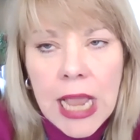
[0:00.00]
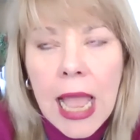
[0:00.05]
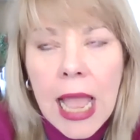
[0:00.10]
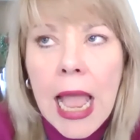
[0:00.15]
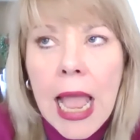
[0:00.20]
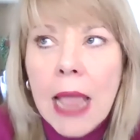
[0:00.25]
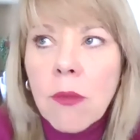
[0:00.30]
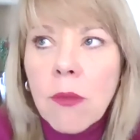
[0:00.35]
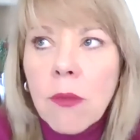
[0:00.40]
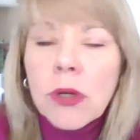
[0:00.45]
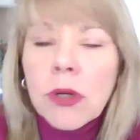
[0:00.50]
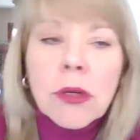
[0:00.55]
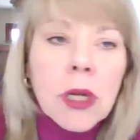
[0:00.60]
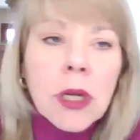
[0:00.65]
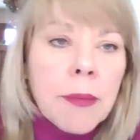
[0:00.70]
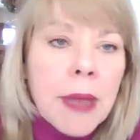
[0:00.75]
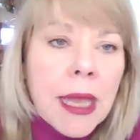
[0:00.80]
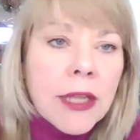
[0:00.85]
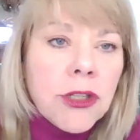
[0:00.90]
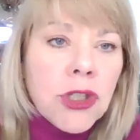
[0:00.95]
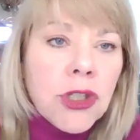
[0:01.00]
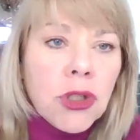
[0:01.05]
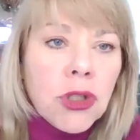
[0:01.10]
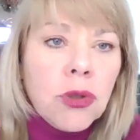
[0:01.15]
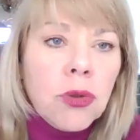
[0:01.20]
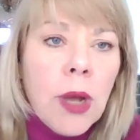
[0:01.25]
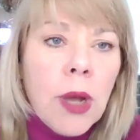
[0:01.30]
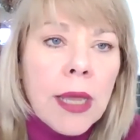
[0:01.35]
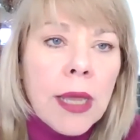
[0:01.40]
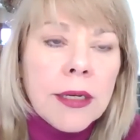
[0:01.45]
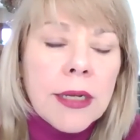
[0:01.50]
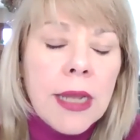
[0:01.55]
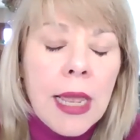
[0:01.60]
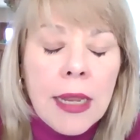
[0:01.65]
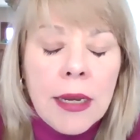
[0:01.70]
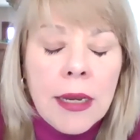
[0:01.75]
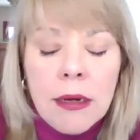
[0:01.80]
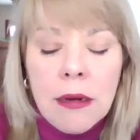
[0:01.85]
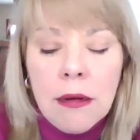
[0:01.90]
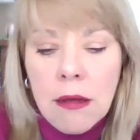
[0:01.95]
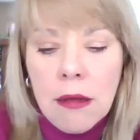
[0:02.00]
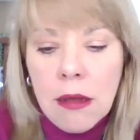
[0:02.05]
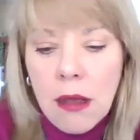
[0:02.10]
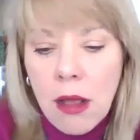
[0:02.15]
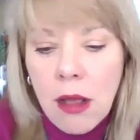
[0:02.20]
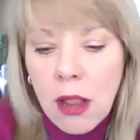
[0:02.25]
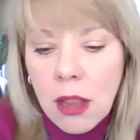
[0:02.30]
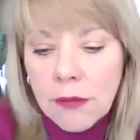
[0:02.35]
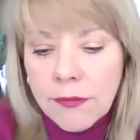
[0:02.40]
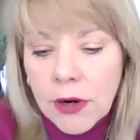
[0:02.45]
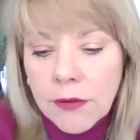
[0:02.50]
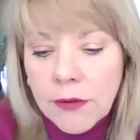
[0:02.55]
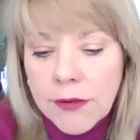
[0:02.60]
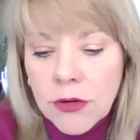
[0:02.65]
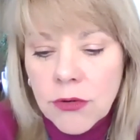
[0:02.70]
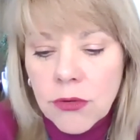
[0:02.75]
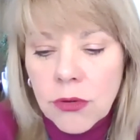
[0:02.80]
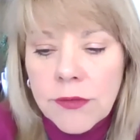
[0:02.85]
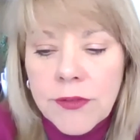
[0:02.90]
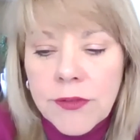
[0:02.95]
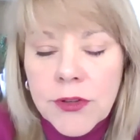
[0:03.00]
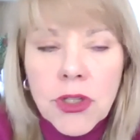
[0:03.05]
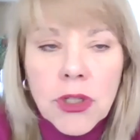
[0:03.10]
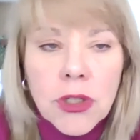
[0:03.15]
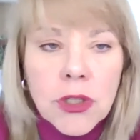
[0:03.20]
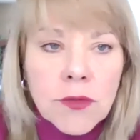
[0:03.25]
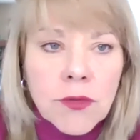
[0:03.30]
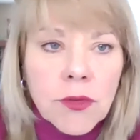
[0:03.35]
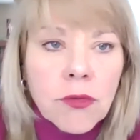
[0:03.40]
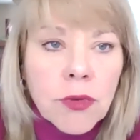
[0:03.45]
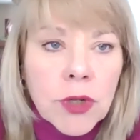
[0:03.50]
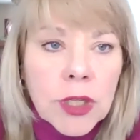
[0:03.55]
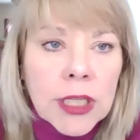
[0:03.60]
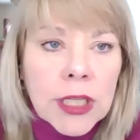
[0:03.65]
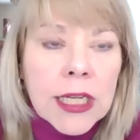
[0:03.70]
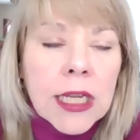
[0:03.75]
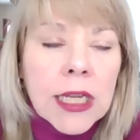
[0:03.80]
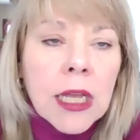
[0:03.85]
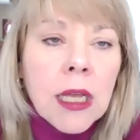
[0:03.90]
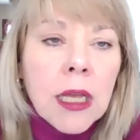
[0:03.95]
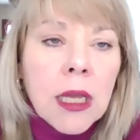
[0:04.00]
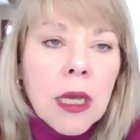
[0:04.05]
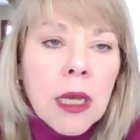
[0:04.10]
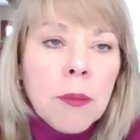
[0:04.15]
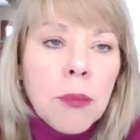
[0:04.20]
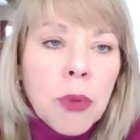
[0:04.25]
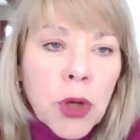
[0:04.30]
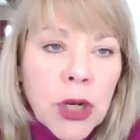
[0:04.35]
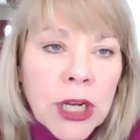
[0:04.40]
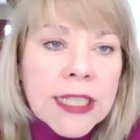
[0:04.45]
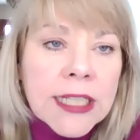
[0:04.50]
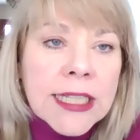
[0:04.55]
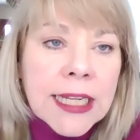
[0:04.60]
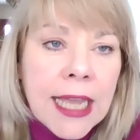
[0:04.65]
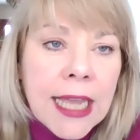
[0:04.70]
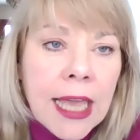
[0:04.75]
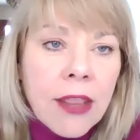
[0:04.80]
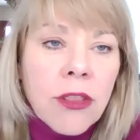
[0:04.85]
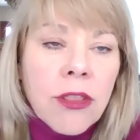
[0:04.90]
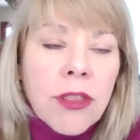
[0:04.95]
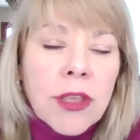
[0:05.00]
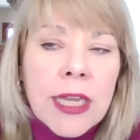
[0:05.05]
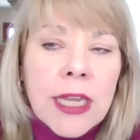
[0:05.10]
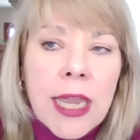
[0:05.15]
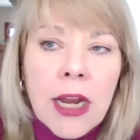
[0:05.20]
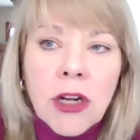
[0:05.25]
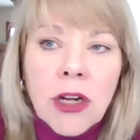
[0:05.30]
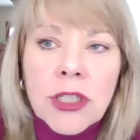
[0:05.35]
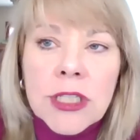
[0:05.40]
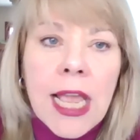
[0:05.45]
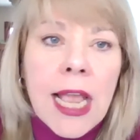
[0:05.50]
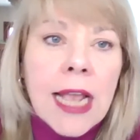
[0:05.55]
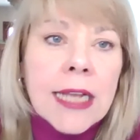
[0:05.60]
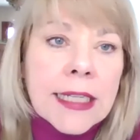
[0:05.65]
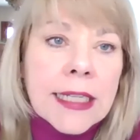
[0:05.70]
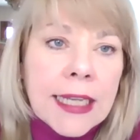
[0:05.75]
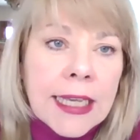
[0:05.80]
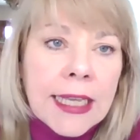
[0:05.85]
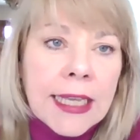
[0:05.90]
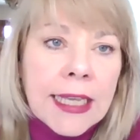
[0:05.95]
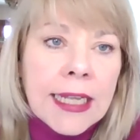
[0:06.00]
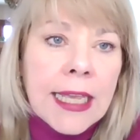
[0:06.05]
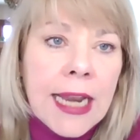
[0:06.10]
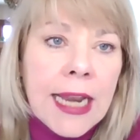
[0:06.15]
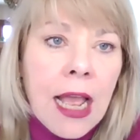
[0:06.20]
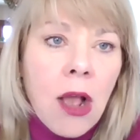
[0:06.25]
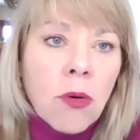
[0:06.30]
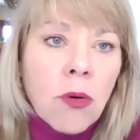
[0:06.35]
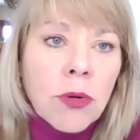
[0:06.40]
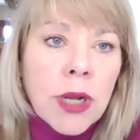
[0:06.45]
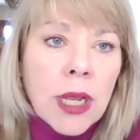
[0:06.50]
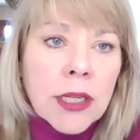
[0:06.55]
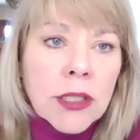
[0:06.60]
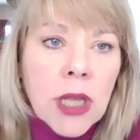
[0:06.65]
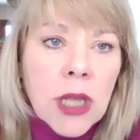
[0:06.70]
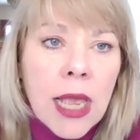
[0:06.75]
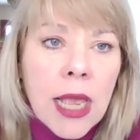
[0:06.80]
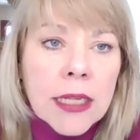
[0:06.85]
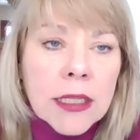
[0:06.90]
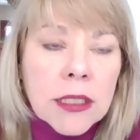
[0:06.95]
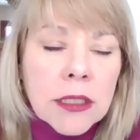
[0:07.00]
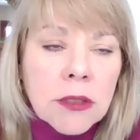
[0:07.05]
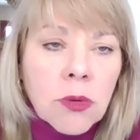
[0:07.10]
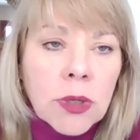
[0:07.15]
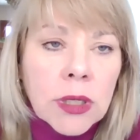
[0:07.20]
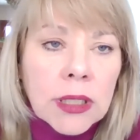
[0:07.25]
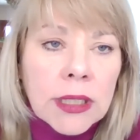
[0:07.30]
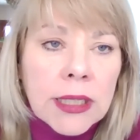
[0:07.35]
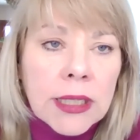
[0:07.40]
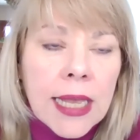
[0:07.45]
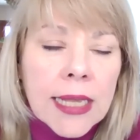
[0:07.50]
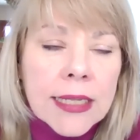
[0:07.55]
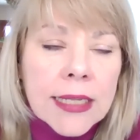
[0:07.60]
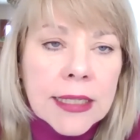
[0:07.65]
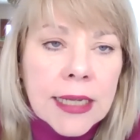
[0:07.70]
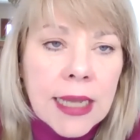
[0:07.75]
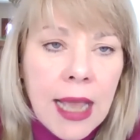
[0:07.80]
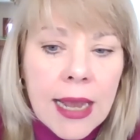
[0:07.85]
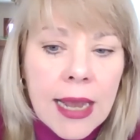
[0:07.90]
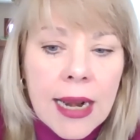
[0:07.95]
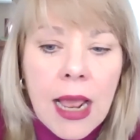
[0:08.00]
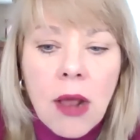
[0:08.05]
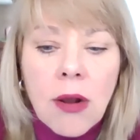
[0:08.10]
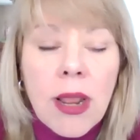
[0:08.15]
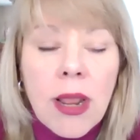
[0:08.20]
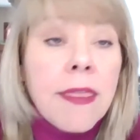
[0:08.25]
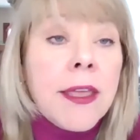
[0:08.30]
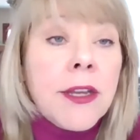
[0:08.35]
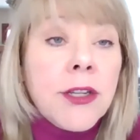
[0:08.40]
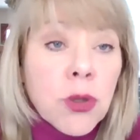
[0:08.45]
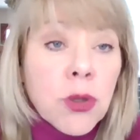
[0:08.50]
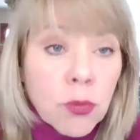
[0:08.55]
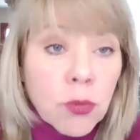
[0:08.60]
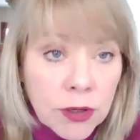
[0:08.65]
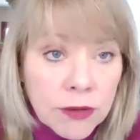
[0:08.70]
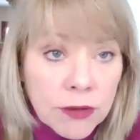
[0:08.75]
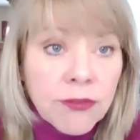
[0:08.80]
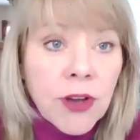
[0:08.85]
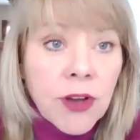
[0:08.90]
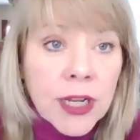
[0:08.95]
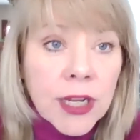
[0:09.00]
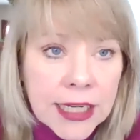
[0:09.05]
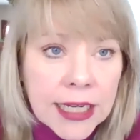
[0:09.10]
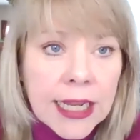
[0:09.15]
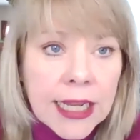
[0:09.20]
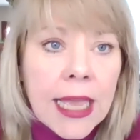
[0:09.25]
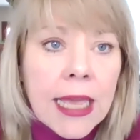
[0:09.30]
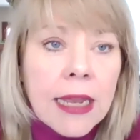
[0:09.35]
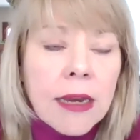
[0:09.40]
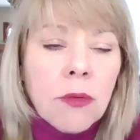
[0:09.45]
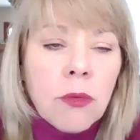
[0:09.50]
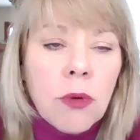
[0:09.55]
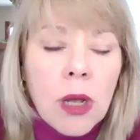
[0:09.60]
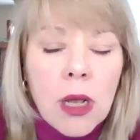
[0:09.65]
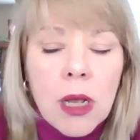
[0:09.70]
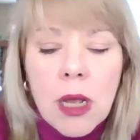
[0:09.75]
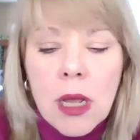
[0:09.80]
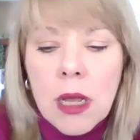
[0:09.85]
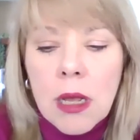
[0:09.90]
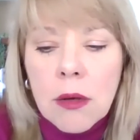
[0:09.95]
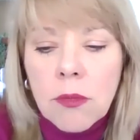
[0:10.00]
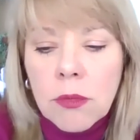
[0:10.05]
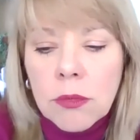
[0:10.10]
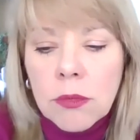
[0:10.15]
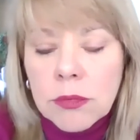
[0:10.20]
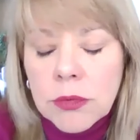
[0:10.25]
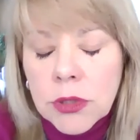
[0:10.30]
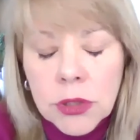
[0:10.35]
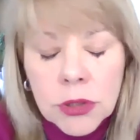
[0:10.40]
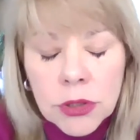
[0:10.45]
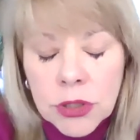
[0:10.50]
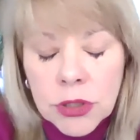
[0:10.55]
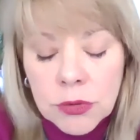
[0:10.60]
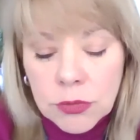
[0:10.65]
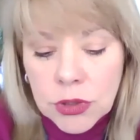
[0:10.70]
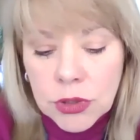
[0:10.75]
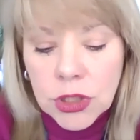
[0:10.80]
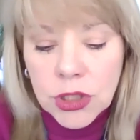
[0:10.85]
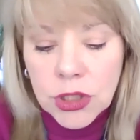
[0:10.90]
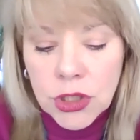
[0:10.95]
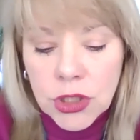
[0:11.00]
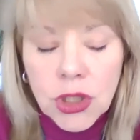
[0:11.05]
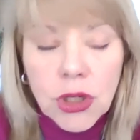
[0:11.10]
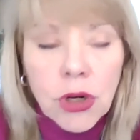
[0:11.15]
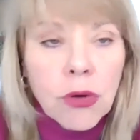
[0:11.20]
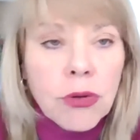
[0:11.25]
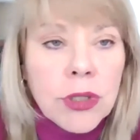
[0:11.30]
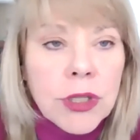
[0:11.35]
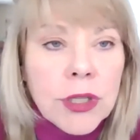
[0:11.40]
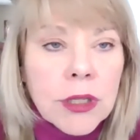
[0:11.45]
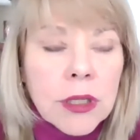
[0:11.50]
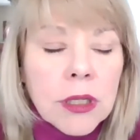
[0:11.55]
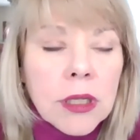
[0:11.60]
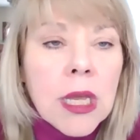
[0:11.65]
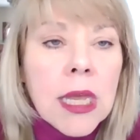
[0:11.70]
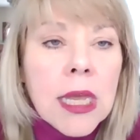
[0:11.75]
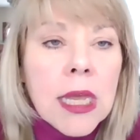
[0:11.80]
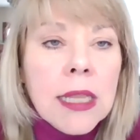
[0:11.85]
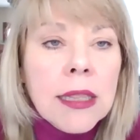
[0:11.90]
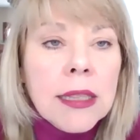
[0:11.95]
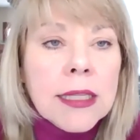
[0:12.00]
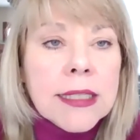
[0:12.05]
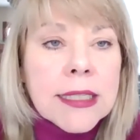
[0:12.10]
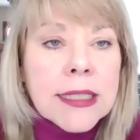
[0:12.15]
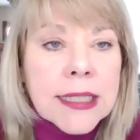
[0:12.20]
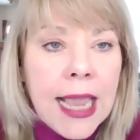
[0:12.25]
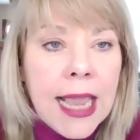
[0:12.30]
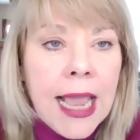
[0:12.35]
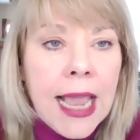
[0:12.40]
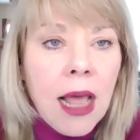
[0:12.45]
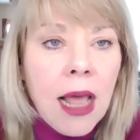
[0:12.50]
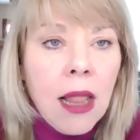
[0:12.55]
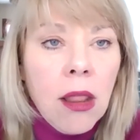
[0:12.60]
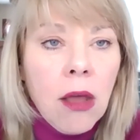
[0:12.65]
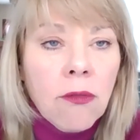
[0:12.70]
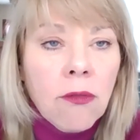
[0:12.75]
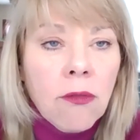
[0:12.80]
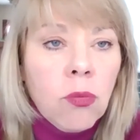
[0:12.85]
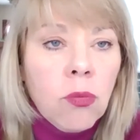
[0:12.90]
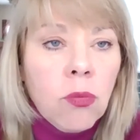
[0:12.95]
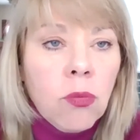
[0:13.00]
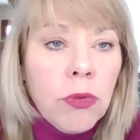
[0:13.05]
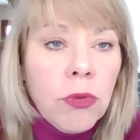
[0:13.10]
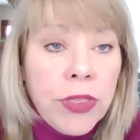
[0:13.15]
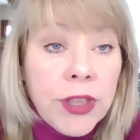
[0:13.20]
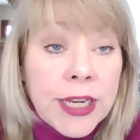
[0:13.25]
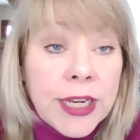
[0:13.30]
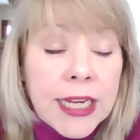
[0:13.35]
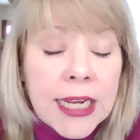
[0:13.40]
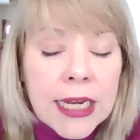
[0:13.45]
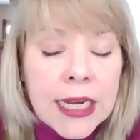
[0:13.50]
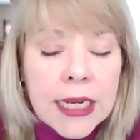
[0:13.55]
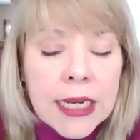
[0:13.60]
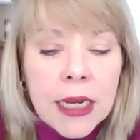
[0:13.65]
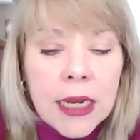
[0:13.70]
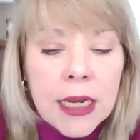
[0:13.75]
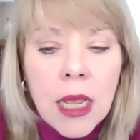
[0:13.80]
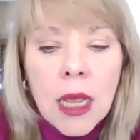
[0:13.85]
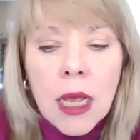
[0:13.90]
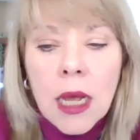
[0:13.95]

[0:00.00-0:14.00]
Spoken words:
I will commend you and all of our federal officials for really putting together the CARES Act and getting it out as quickly as it got out, and then to refunding it just showed the scale of the need.